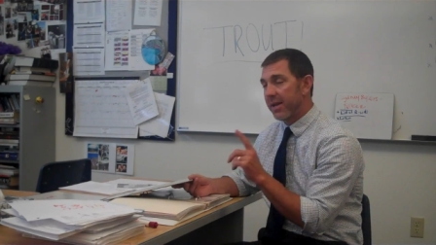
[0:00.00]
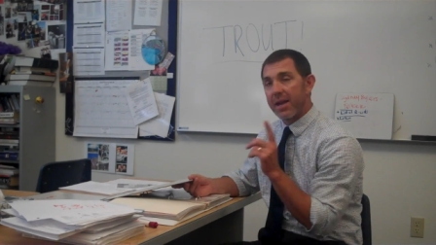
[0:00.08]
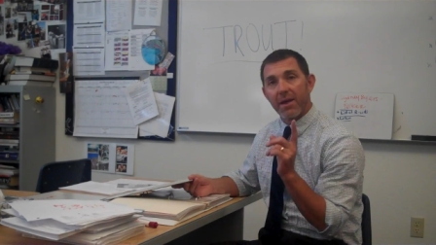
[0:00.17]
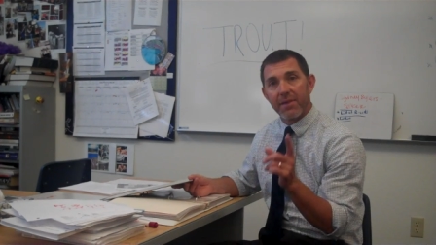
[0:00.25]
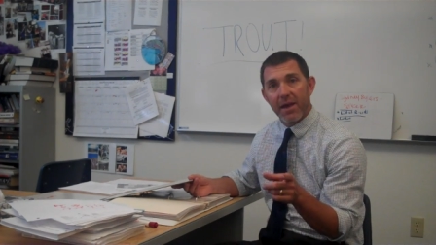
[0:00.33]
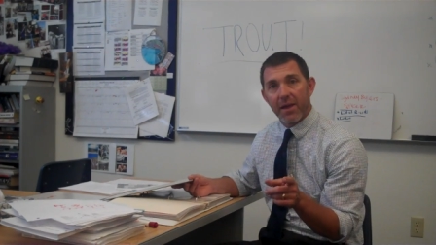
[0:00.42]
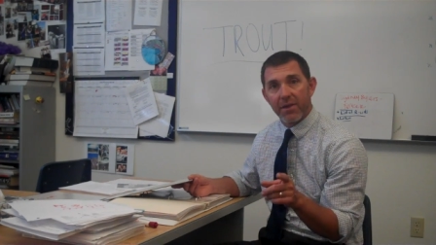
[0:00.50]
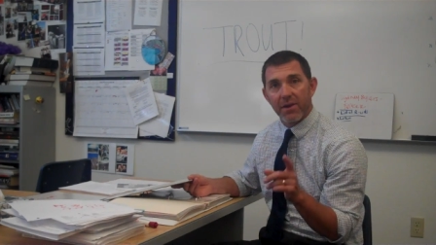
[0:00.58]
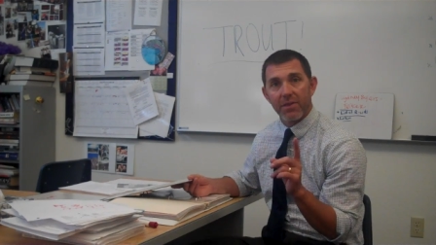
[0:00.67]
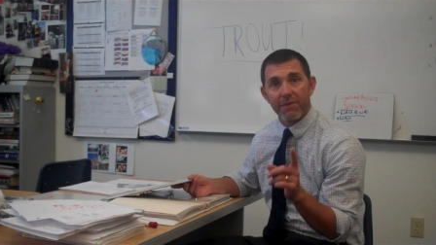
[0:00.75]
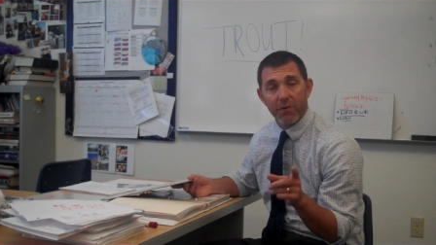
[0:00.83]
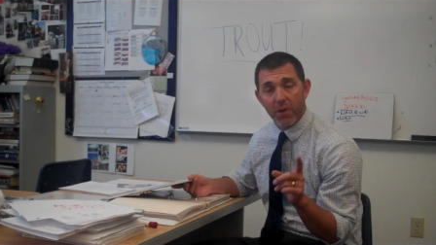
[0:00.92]
Now the
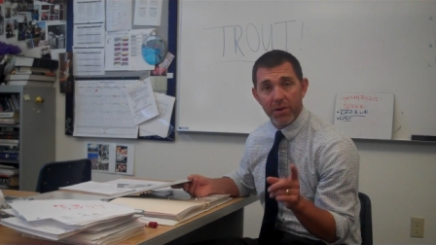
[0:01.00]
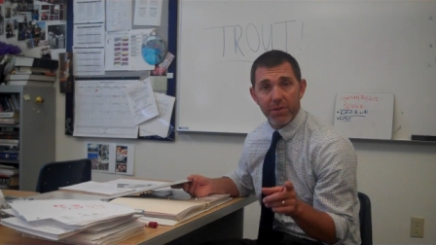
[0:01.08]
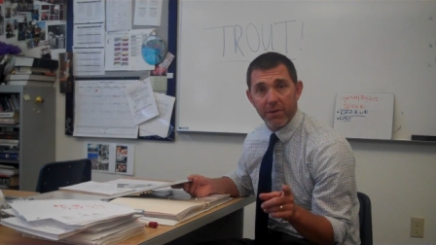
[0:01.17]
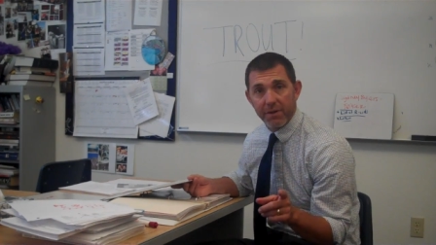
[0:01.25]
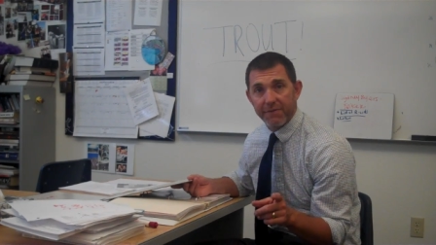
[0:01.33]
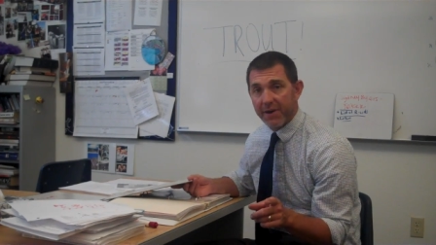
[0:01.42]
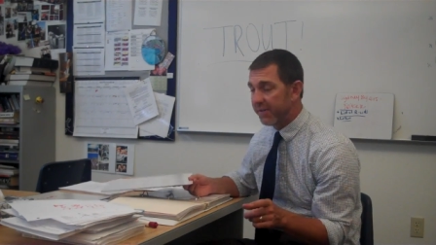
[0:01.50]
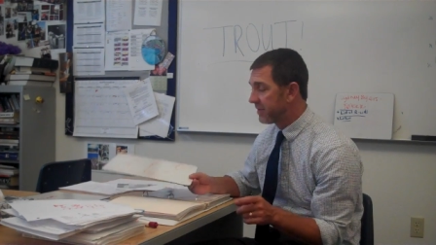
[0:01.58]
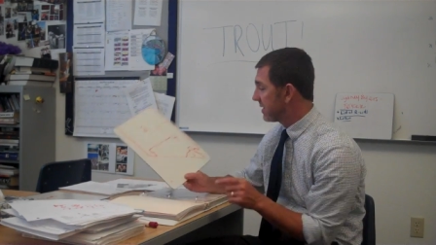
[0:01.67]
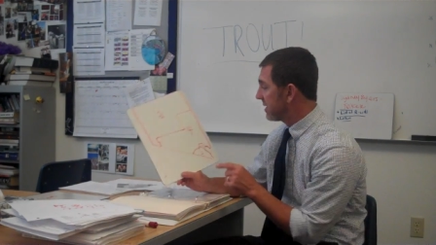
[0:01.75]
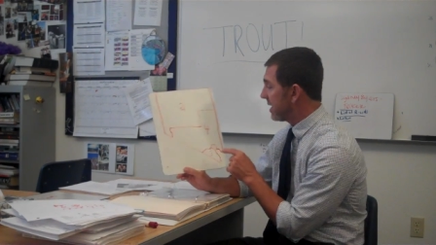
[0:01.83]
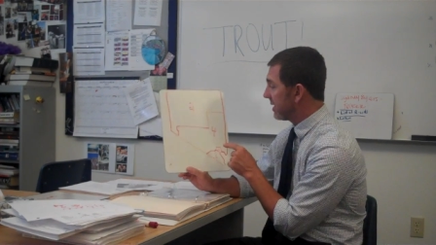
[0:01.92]
other, the 435
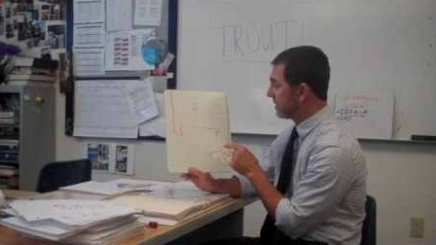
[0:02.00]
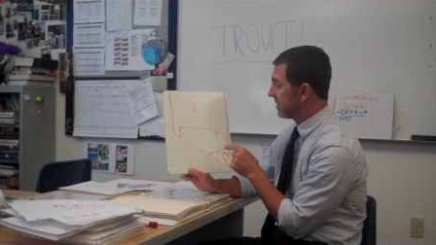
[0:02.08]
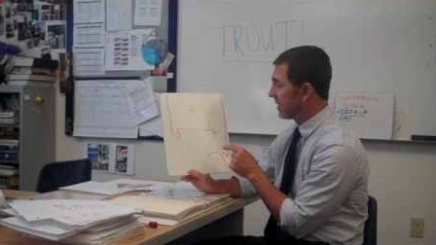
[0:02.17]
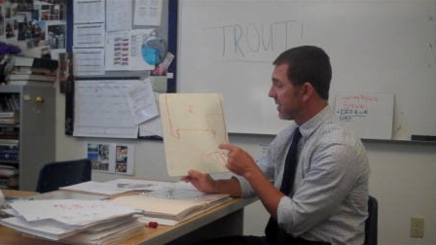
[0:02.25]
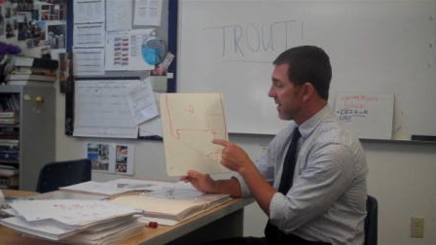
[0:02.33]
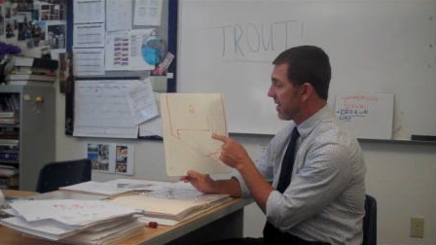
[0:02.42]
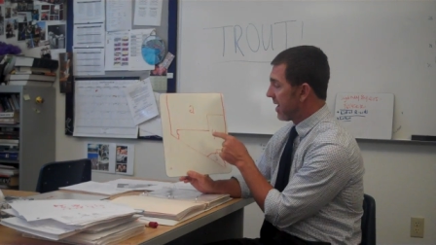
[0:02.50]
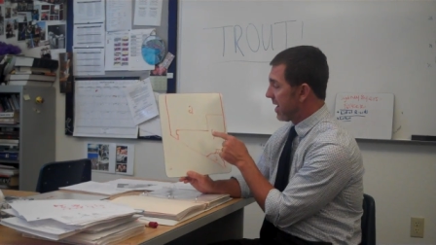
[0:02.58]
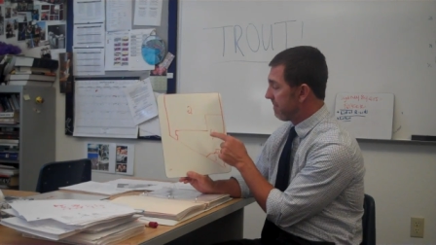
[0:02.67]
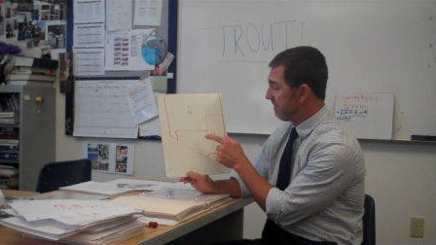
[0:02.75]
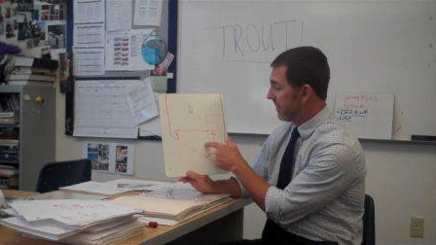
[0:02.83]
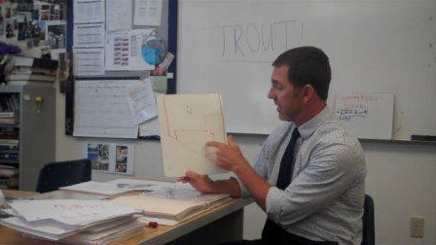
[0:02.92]
seats,
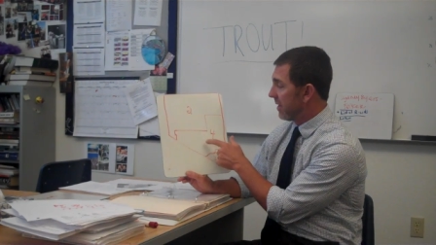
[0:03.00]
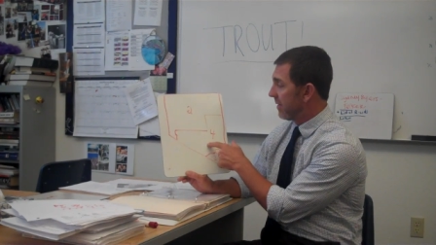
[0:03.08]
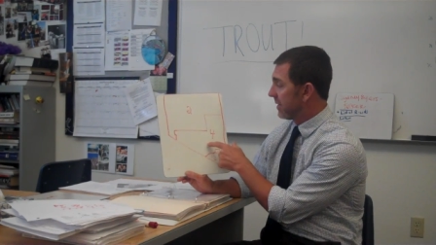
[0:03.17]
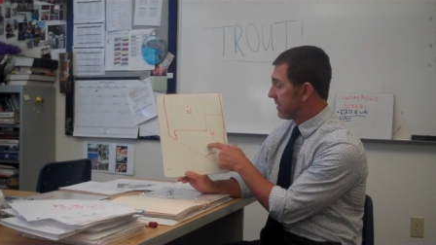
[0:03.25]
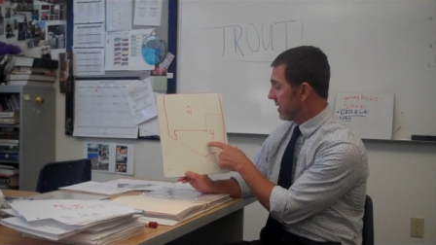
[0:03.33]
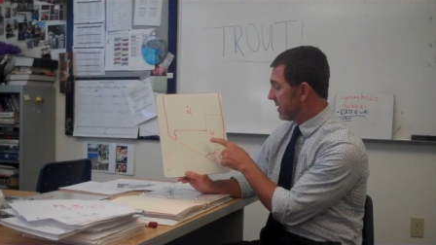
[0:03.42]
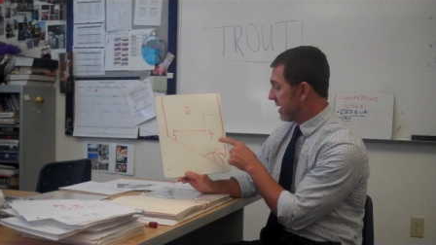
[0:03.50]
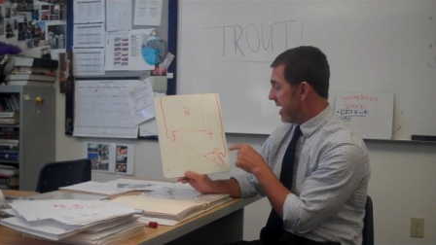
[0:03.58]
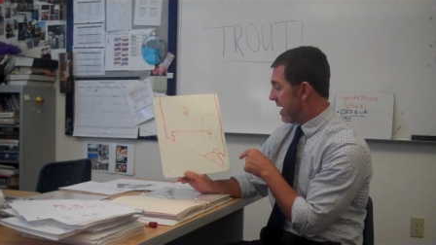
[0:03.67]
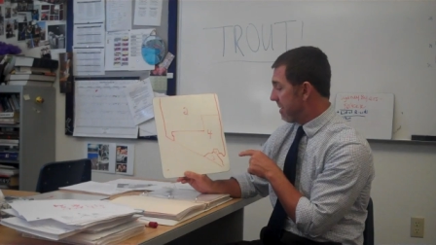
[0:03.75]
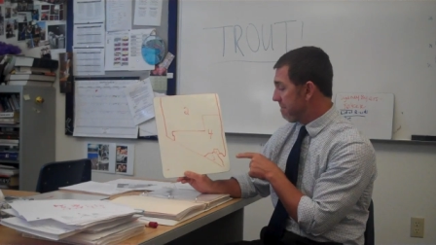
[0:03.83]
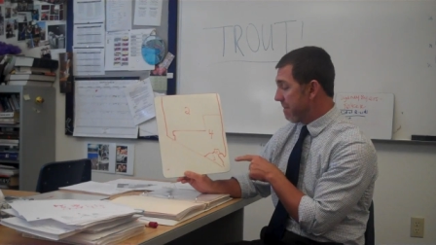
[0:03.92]
um, this is
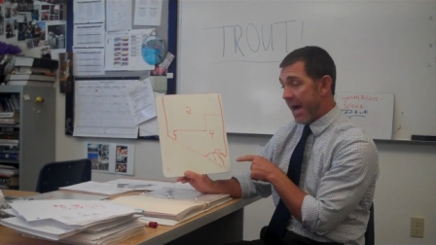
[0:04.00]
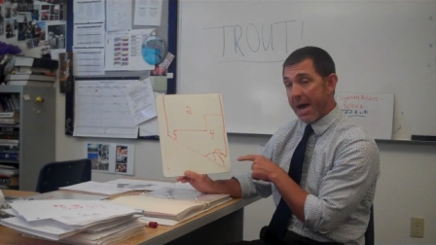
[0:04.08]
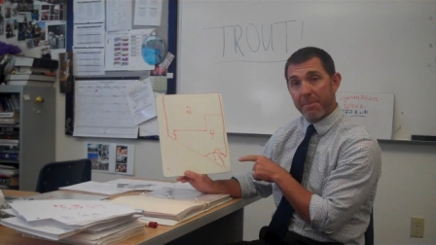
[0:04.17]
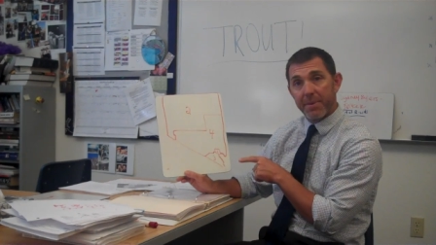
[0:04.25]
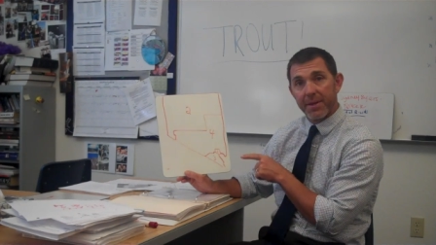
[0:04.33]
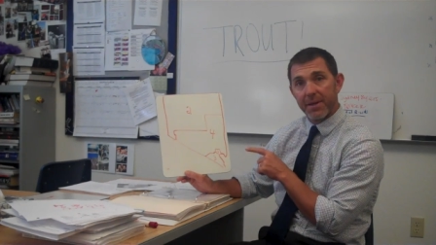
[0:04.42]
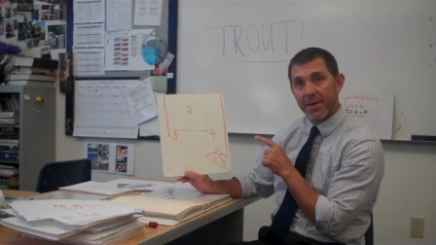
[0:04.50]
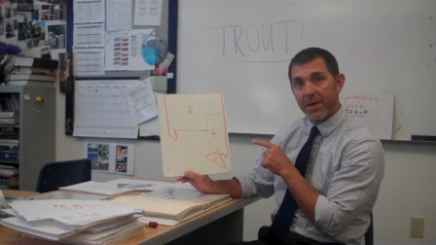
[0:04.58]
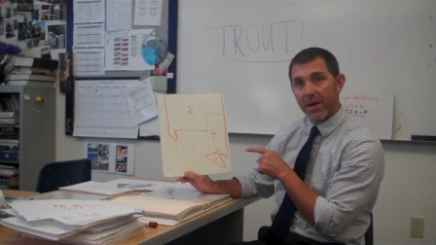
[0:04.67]
a map